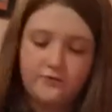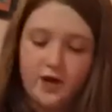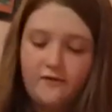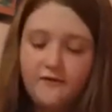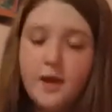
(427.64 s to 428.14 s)
of
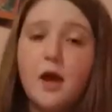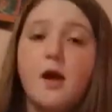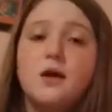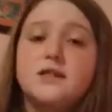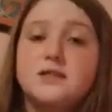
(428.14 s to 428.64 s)
me,
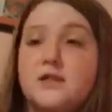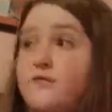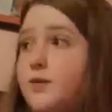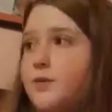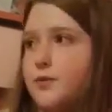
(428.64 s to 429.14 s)
except for the
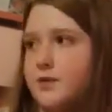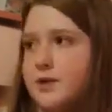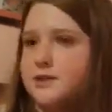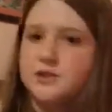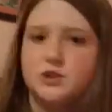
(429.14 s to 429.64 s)
blue one because
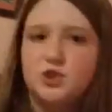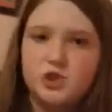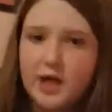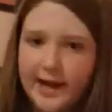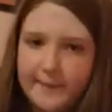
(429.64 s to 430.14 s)
it's
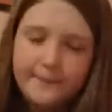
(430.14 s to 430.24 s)
drying.